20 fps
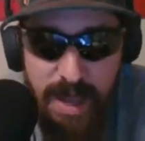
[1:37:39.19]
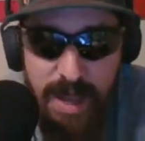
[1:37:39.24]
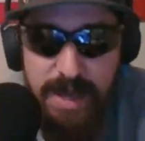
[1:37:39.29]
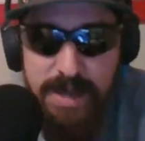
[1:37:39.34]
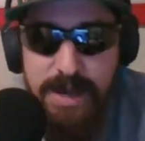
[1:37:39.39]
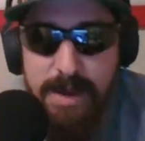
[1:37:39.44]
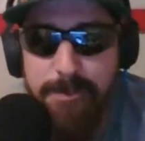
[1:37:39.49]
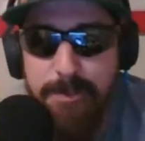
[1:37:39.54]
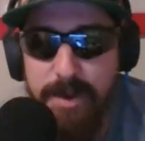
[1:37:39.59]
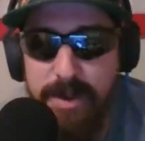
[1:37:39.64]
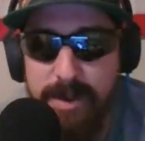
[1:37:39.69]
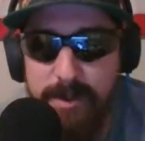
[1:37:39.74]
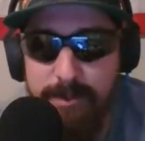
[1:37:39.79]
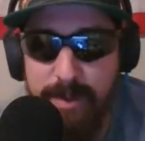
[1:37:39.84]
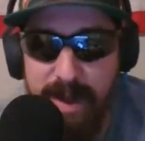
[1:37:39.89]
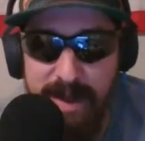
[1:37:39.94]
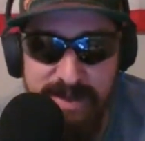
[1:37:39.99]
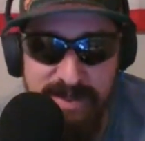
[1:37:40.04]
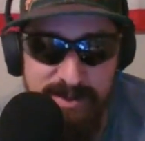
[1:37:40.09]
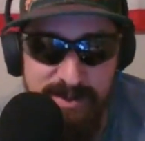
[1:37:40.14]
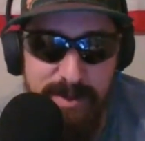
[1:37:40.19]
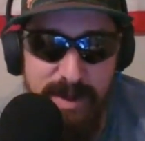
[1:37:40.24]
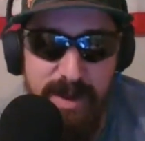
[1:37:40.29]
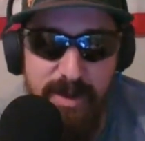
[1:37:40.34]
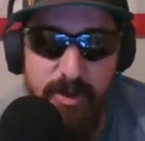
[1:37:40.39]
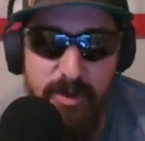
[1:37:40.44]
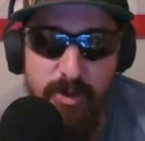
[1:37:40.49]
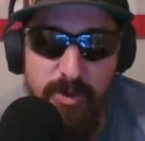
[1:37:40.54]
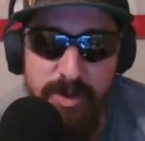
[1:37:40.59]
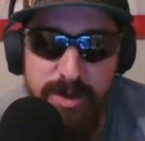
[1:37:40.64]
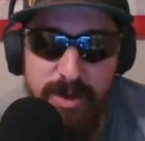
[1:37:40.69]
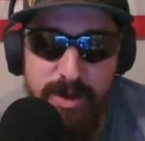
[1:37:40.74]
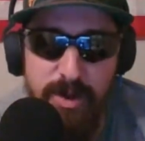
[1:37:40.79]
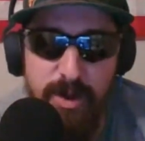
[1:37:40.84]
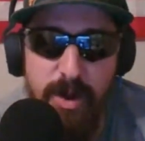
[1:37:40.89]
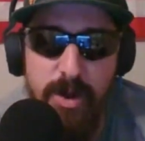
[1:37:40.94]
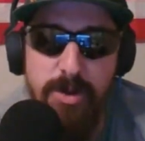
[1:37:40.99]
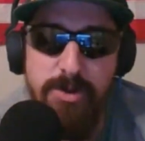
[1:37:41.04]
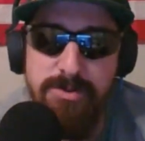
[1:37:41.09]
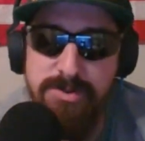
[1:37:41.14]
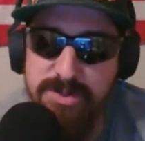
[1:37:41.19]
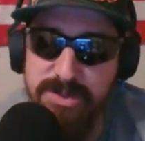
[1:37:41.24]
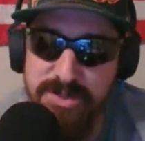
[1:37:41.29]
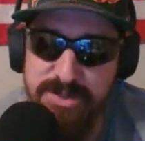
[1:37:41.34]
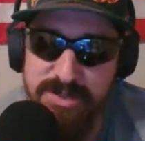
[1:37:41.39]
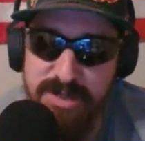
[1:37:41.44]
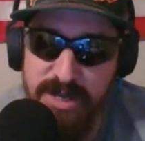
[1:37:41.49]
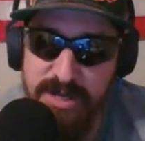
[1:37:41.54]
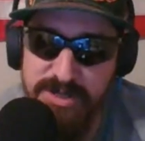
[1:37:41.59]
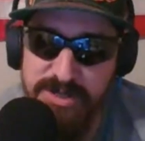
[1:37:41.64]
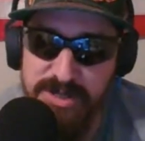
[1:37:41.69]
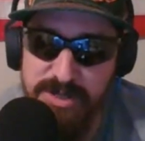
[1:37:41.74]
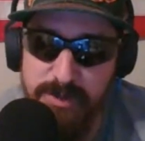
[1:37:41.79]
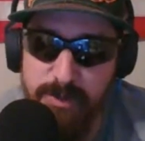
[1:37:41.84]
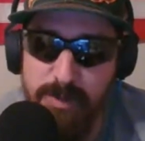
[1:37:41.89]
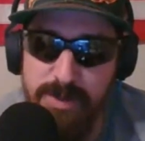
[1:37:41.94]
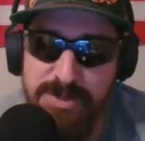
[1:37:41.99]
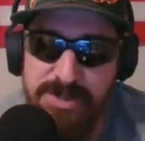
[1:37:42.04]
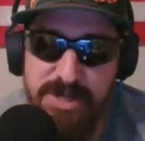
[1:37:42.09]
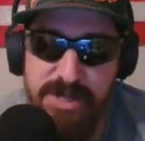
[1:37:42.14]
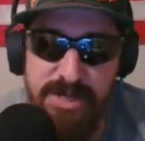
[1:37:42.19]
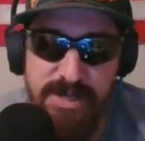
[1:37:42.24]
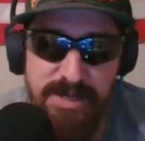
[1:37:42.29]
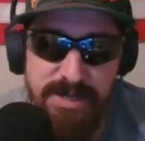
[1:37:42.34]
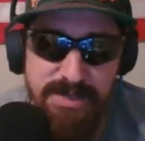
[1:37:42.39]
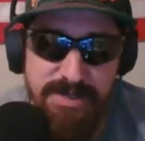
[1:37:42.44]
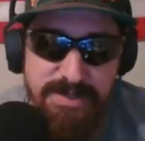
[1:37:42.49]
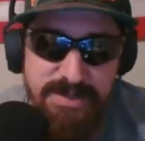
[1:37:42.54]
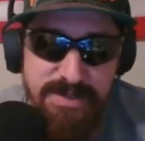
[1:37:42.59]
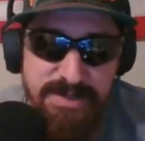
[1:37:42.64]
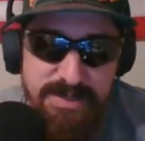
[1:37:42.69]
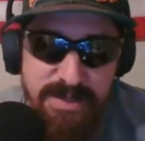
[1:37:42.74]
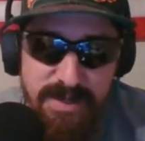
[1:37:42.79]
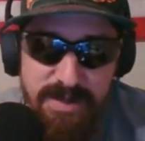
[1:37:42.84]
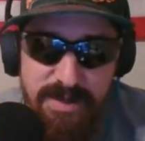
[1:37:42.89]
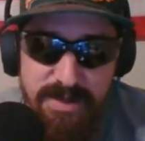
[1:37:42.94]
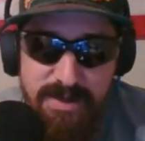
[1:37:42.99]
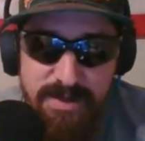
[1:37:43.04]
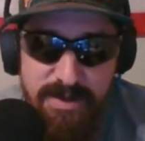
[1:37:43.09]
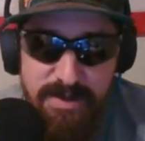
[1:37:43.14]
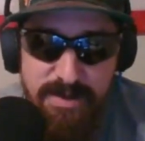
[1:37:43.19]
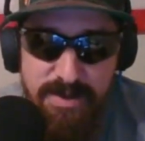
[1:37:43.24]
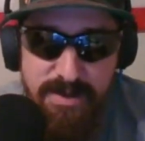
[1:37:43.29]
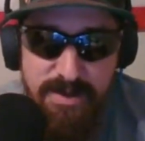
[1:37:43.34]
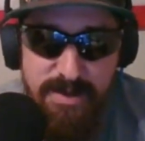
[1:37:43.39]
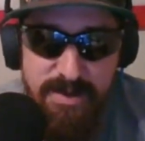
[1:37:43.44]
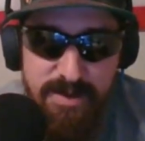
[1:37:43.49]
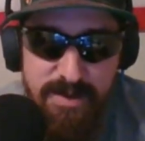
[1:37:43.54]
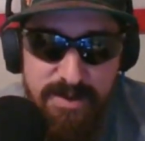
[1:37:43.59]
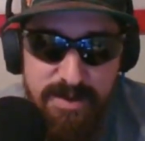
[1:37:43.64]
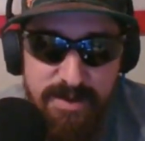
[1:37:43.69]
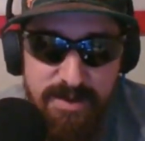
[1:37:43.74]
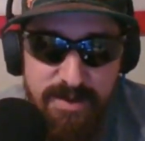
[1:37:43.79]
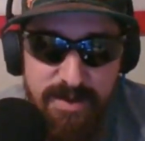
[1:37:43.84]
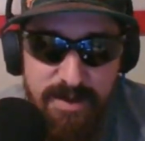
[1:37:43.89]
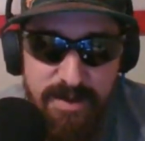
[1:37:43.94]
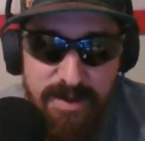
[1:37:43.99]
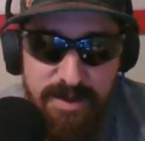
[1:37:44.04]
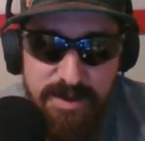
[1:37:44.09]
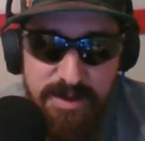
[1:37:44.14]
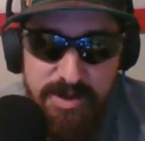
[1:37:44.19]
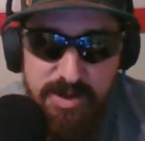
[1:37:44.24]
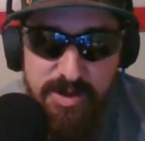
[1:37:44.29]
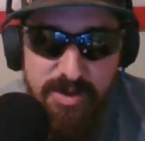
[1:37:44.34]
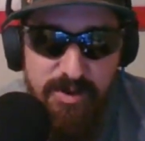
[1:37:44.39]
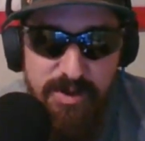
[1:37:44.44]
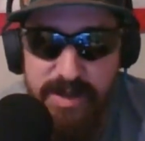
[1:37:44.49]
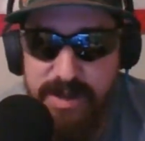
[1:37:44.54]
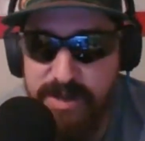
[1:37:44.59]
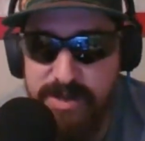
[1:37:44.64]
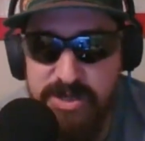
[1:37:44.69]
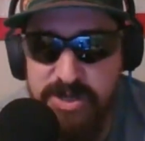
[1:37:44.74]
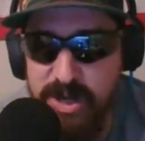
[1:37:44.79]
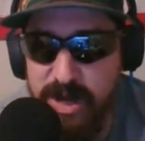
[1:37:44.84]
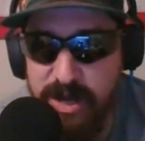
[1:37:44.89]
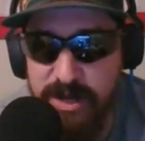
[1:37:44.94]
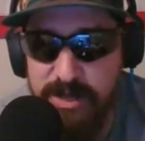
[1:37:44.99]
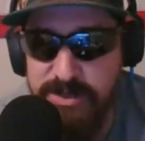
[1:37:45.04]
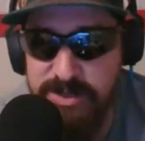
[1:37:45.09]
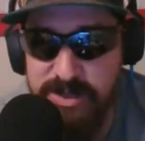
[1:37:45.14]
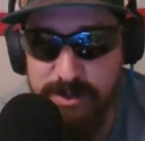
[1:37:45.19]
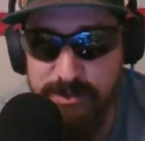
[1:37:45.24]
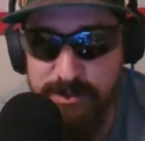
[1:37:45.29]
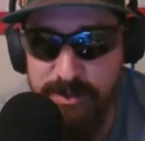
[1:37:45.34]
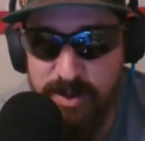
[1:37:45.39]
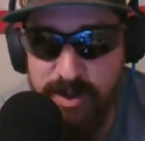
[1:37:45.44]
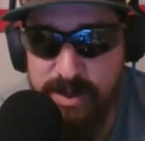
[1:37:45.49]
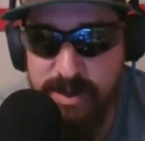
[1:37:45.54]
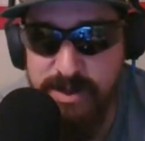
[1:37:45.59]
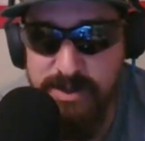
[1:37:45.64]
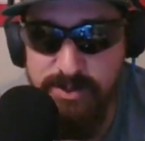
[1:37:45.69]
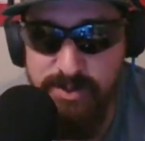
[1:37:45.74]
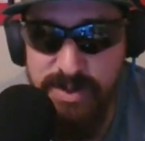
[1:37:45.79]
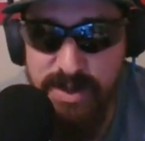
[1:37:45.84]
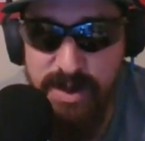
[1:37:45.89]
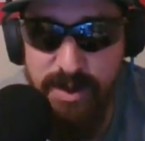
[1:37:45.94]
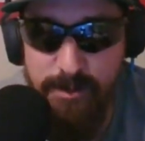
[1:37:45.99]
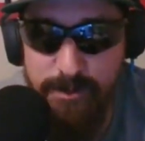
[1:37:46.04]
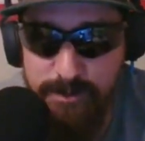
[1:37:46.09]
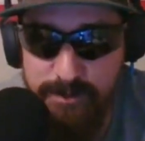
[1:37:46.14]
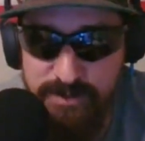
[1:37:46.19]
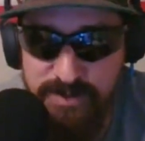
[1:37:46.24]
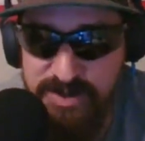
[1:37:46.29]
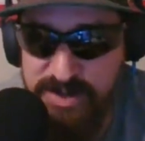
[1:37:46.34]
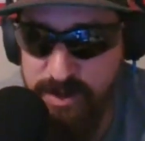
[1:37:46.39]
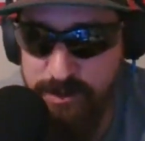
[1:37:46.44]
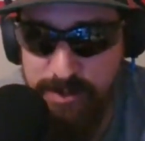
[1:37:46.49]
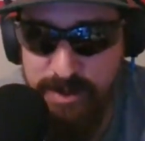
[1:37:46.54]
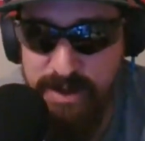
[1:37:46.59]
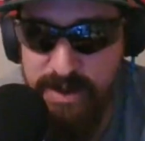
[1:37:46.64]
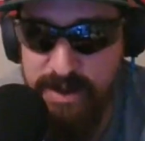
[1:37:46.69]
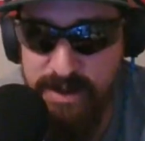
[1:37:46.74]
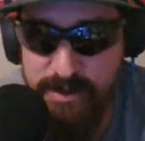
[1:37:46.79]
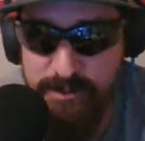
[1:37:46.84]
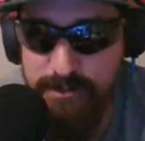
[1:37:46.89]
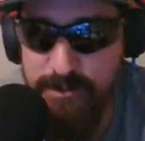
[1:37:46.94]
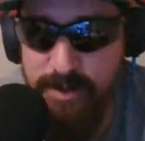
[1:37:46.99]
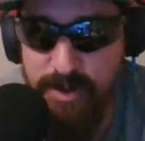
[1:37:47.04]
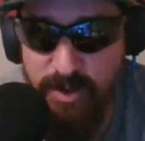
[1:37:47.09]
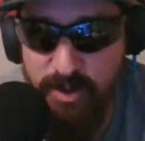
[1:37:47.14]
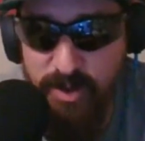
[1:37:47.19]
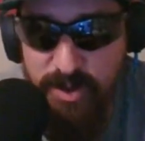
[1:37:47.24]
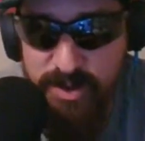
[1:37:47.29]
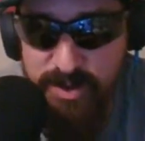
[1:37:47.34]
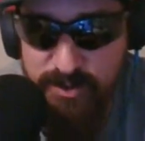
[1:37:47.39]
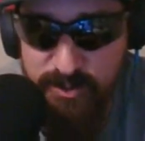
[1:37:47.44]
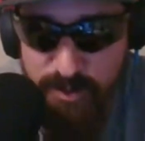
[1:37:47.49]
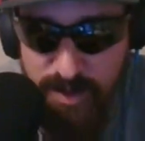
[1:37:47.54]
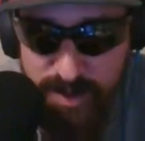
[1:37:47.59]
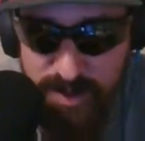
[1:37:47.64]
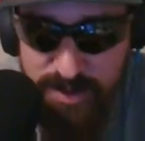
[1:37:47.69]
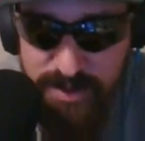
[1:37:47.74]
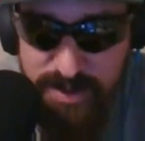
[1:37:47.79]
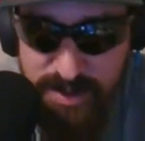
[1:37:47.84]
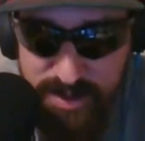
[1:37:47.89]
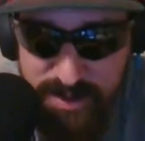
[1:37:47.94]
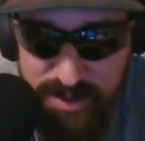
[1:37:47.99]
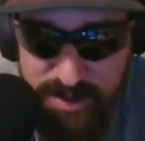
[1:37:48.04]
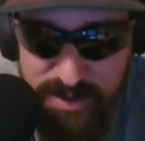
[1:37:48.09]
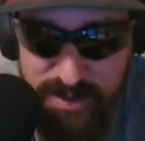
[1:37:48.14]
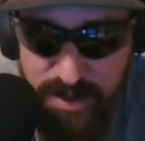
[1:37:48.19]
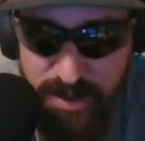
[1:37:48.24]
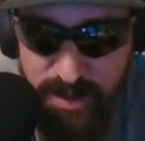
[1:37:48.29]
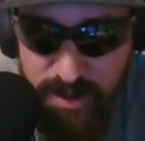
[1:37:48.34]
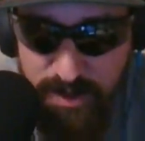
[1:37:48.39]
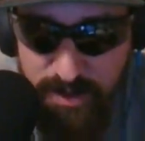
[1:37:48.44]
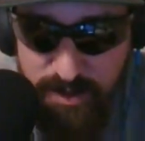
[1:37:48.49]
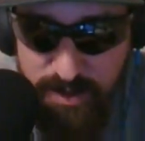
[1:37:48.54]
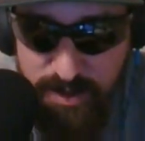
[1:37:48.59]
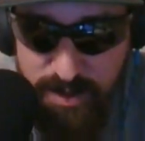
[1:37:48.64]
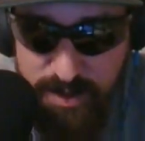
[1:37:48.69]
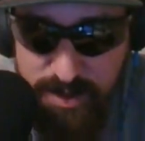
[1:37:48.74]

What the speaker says: And I bring it back to my Oreo O's discussion, which is you don't eat chocolate chip cookies without dipping it in milk, really, you know?